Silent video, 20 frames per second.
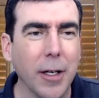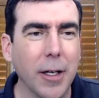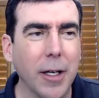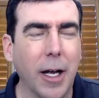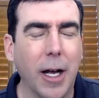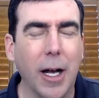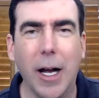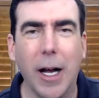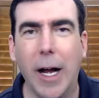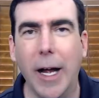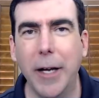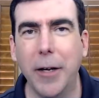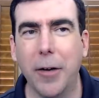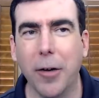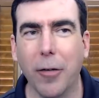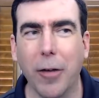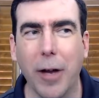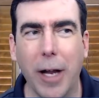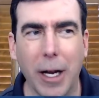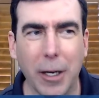I
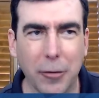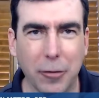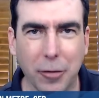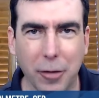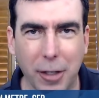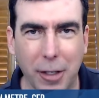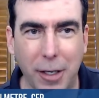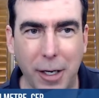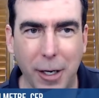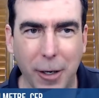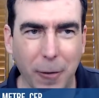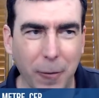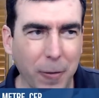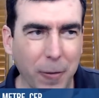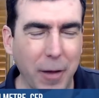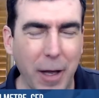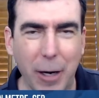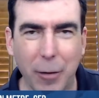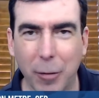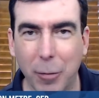don't actually care
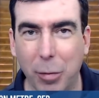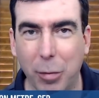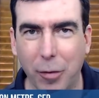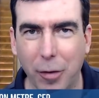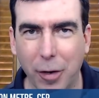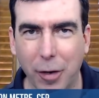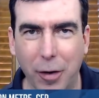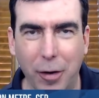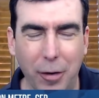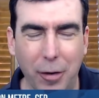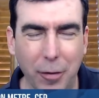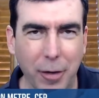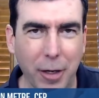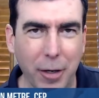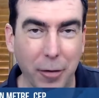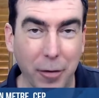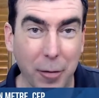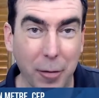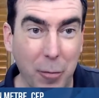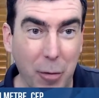for that report at all.
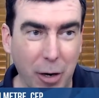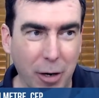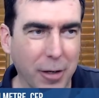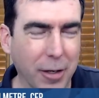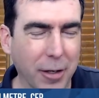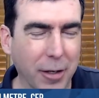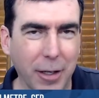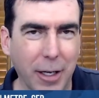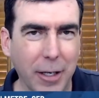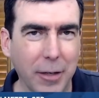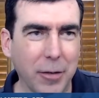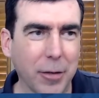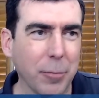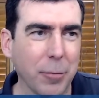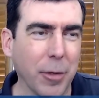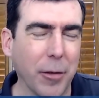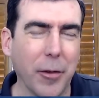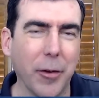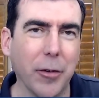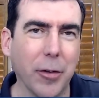I know the market likes
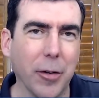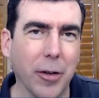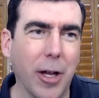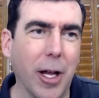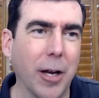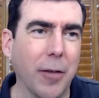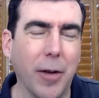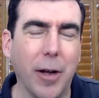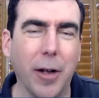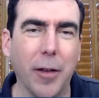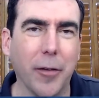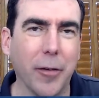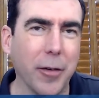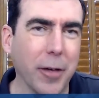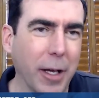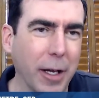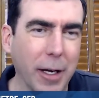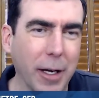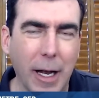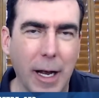it, but there's a lot of other
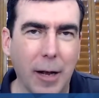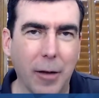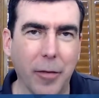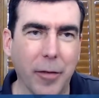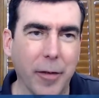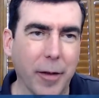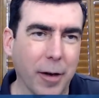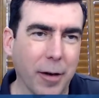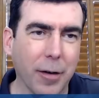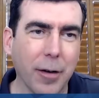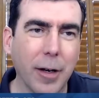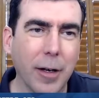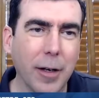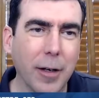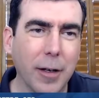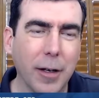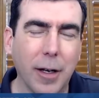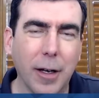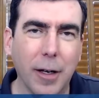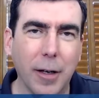data out there
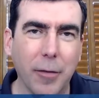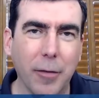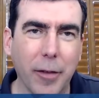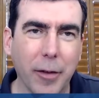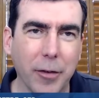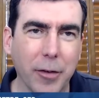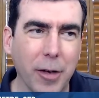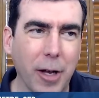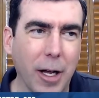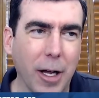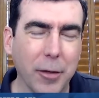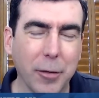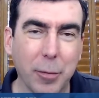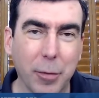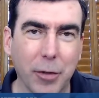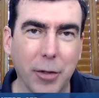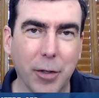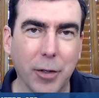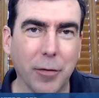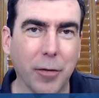uh, that's not
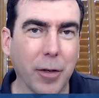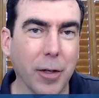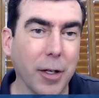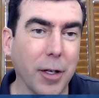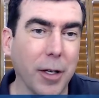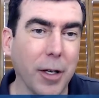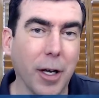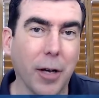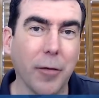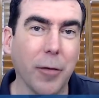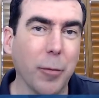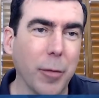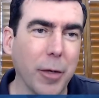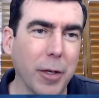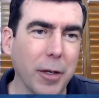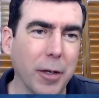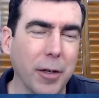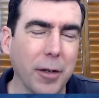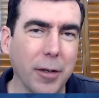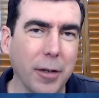specifically
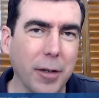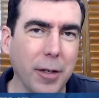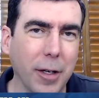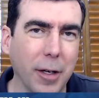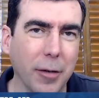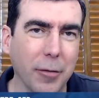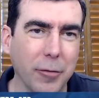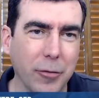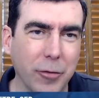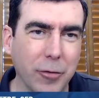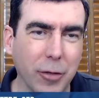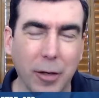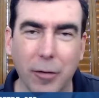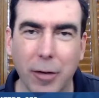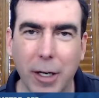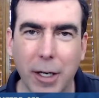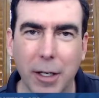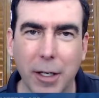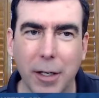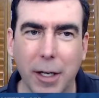government you know
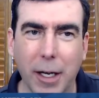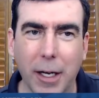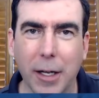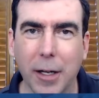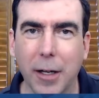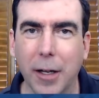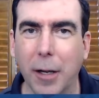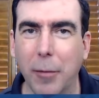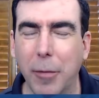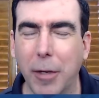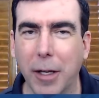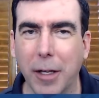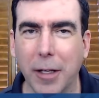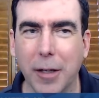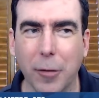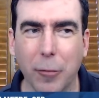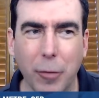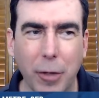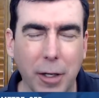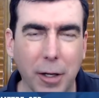generated data. I mean,
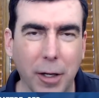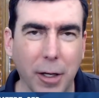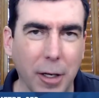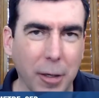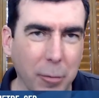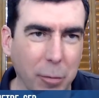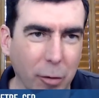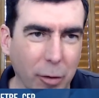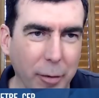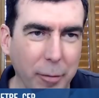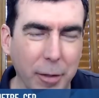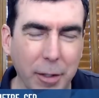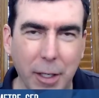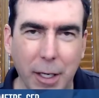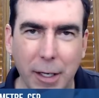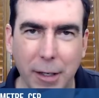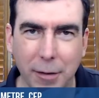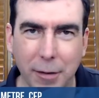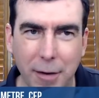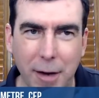like the weekly unemployment
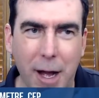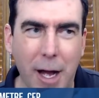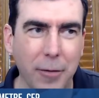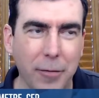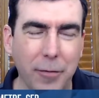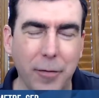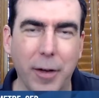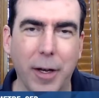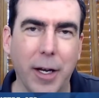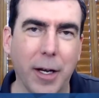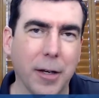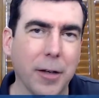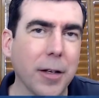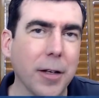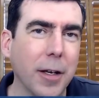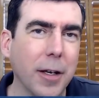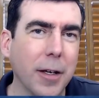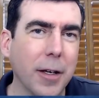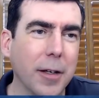data is not faked.